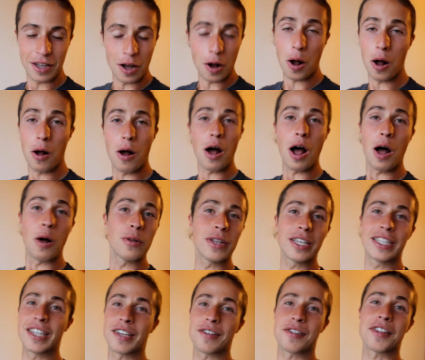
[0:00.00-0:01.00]
or
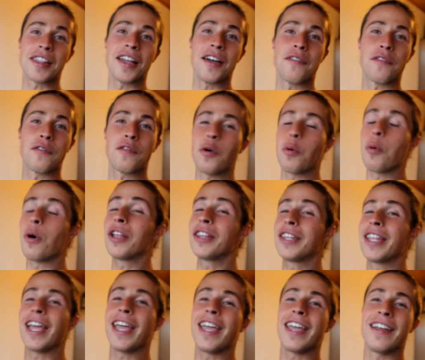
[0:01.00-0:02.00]
only this stuff for
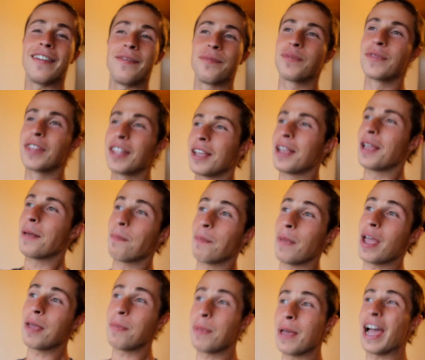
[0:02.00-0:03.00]
one day,
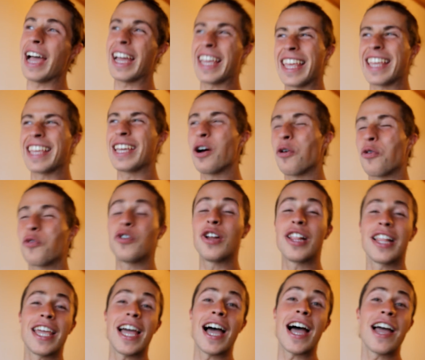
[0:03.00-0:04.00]
maybe I can go
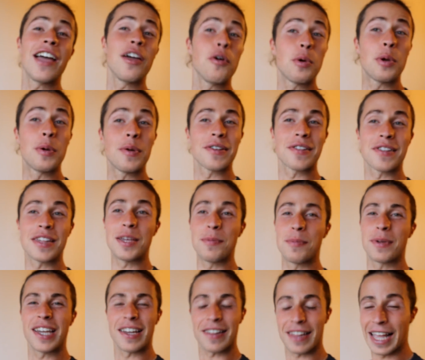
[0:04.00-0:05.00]
really high, and we will
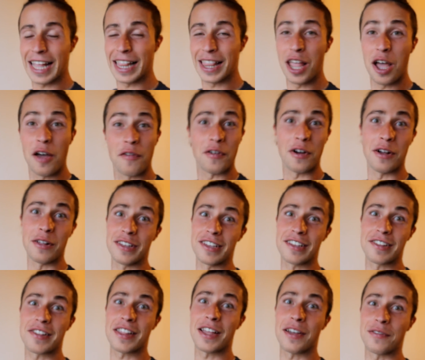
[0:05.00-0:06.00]
see, because I love all
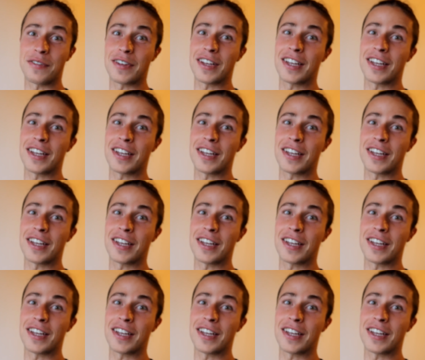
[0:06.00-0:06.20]
that stuff,